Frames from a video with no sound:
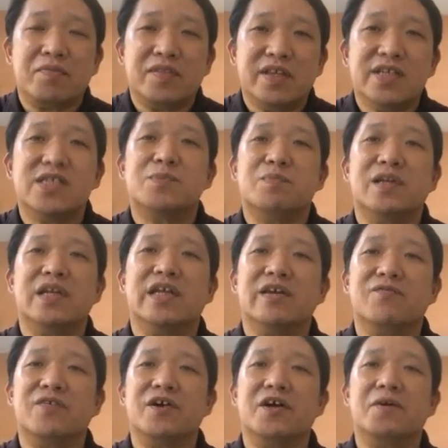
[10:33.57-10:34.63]
this
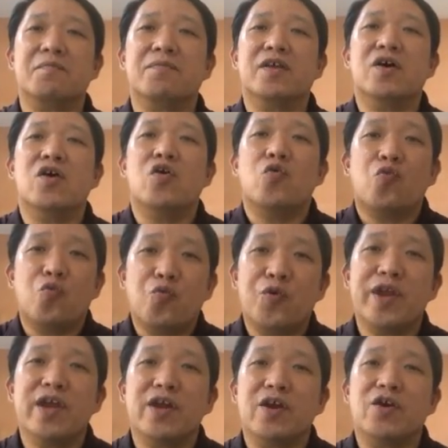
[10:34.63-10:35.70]
believer
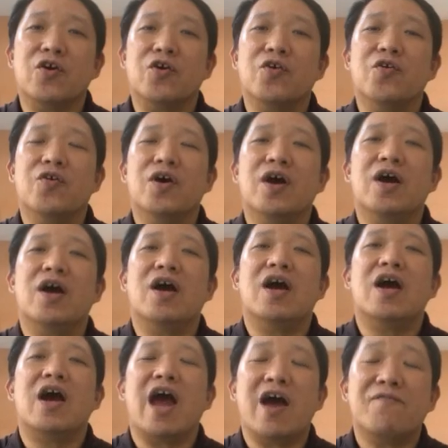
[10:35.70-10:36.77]
will
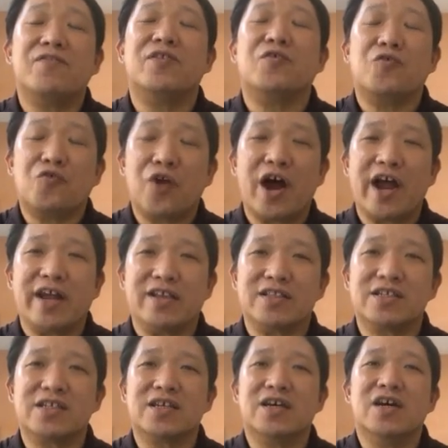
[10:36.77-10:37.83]
have the
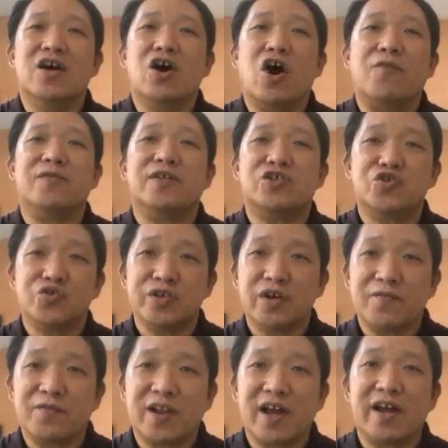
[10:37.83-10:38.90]
right of the tree
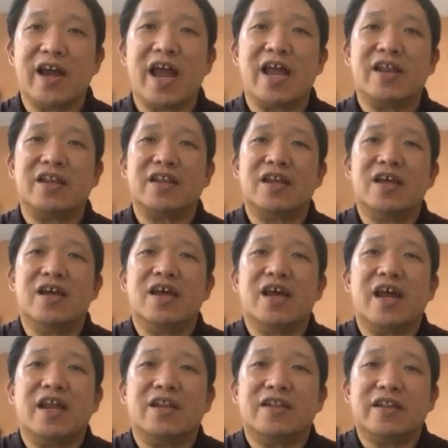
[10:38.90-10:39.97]
of life,
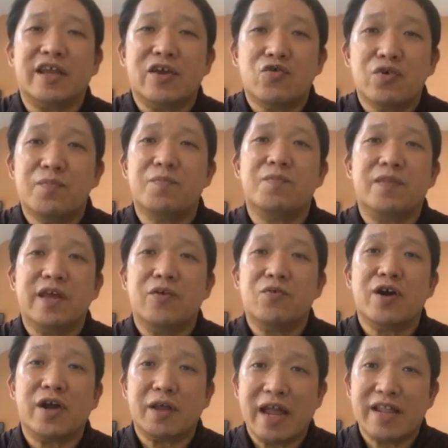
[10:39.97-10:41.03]
and they
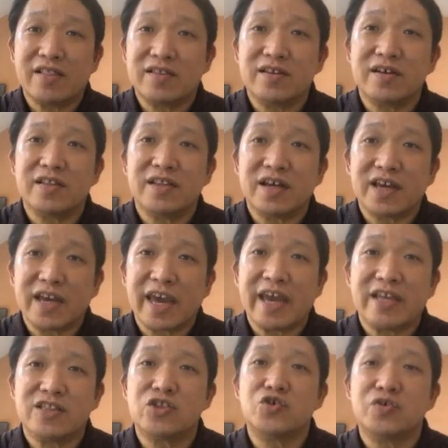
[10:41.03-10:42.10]
will enter the
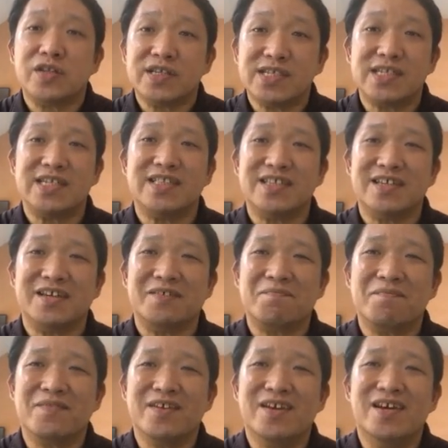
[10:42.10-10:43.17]
gate to the city,
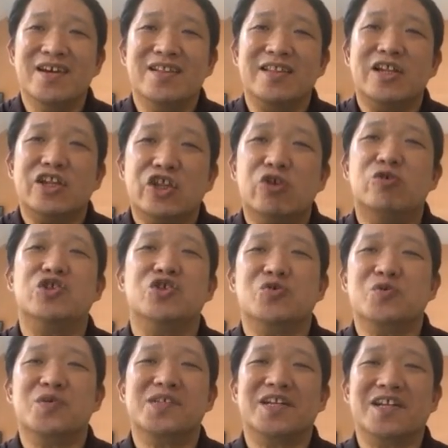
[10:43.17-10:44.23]
the new
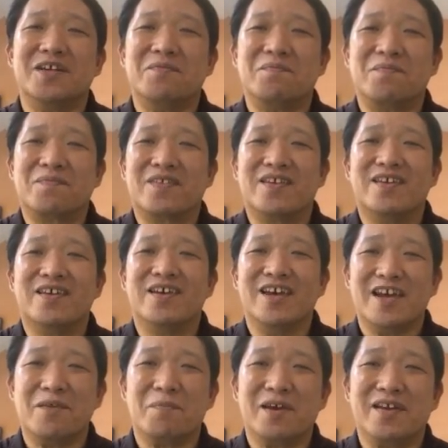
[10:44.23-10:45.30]
Jerusalem.
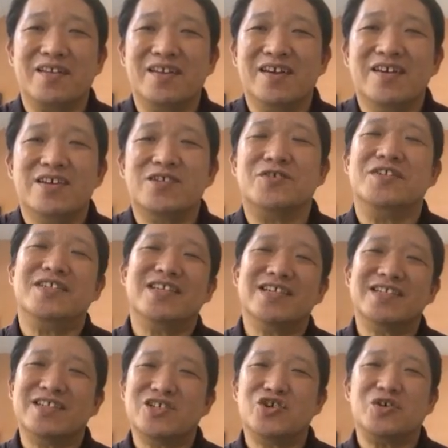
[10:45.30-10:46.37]
Amen. So this
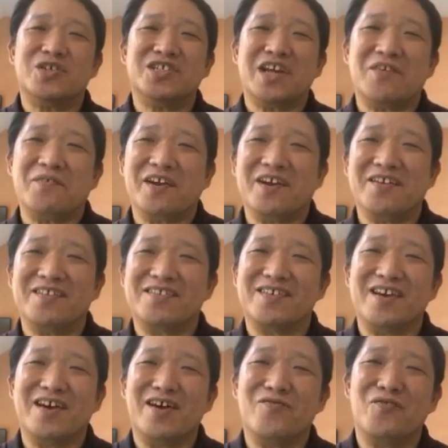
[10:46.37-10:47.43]
is a short sharing
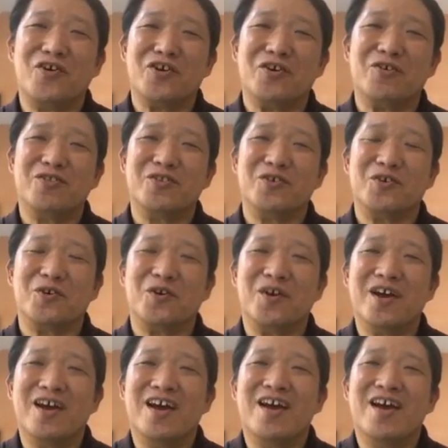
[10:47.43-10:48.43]
for you to